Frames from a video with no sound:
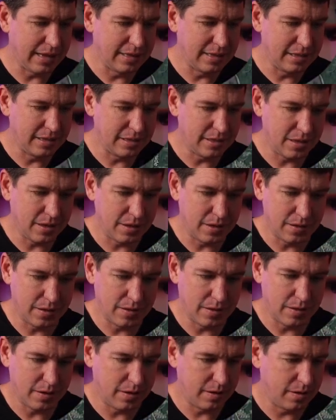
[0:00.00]
this is
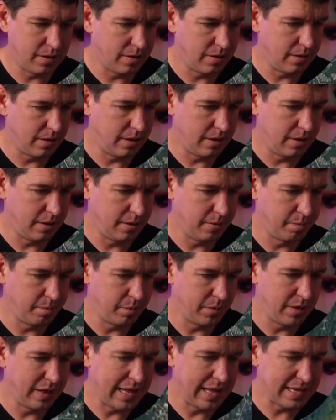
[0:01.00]
our
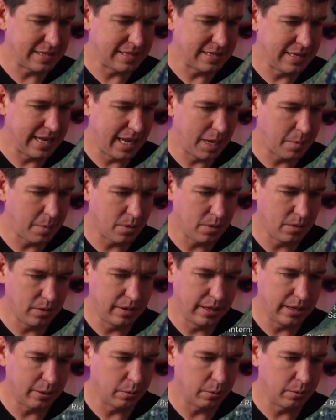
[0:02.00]
last neighborhood
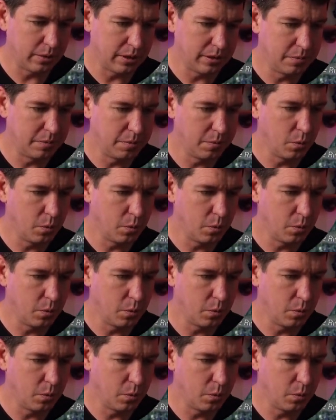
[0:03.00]
that we're